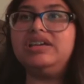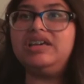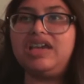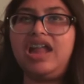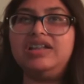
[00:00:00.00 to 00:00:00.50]

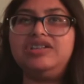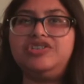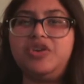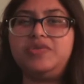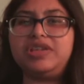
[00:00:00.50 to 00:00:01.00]
it kind of
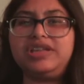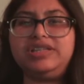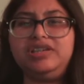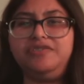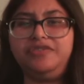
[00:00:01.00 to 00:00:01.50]
shows like a
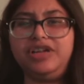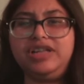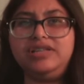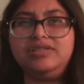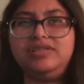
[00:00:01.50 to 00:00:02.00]

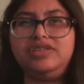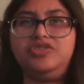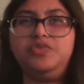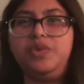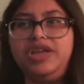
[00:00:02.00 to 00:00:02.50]
different
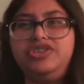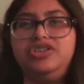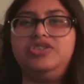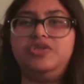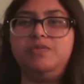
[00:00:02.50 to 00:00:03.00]
situation
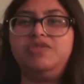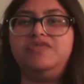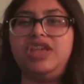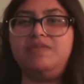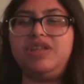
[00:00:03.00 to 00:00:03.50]
in terms of
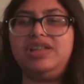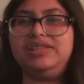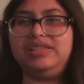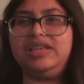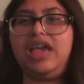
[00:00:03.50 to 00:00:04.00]
Daemon and
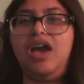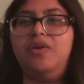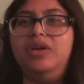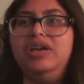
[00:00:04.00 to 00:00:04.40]
seeing how,